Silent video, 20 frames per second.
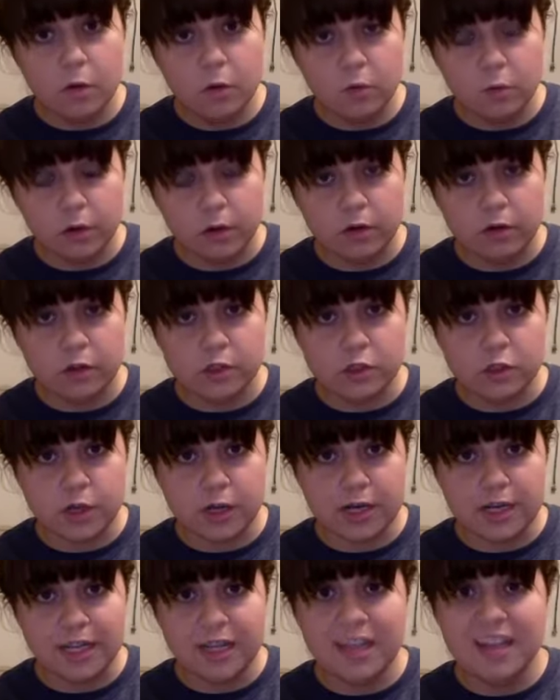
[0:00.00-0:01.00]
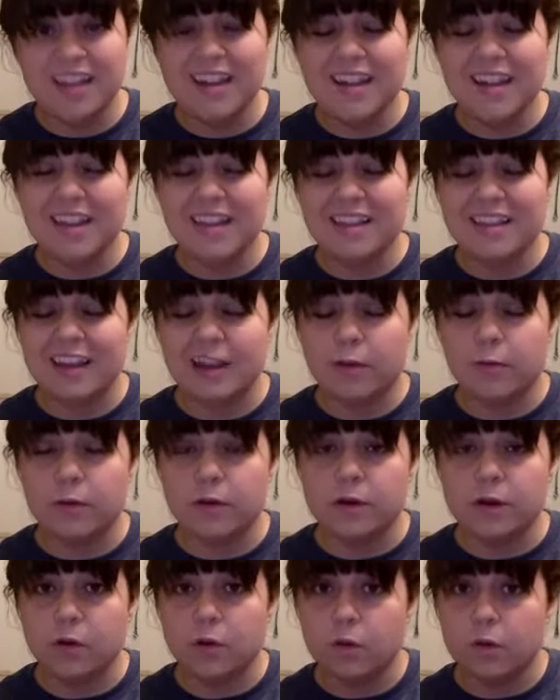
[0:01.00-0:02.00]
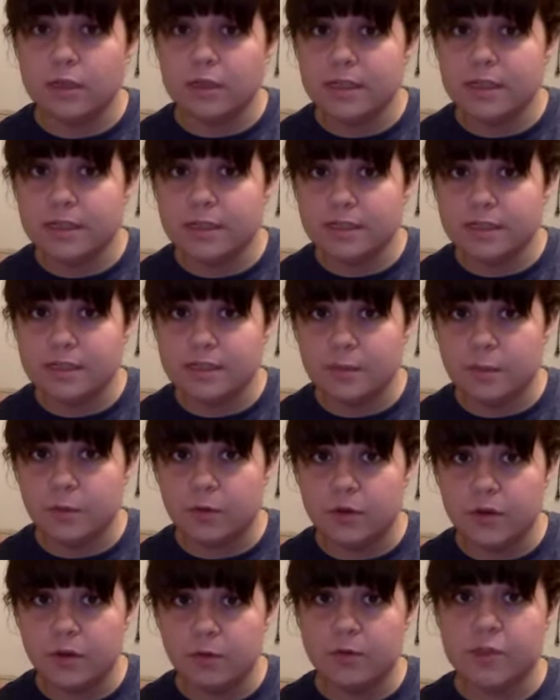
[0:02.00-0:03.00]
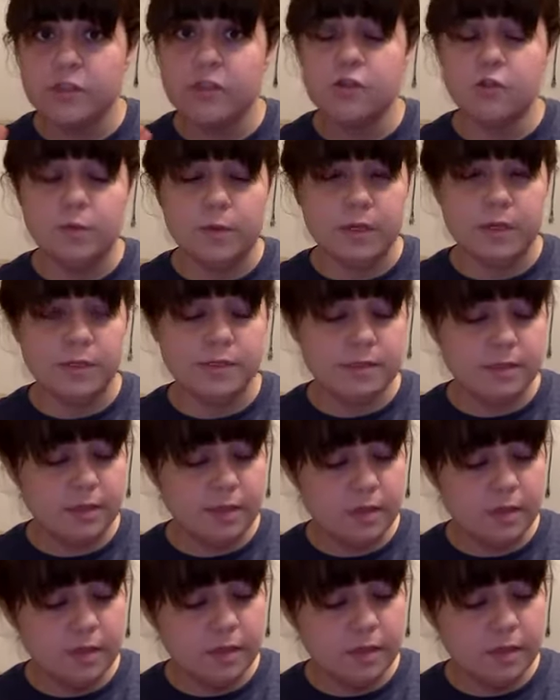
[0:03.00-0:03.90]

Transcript: We're going to try it again. Now we're only separating it with 2 beats.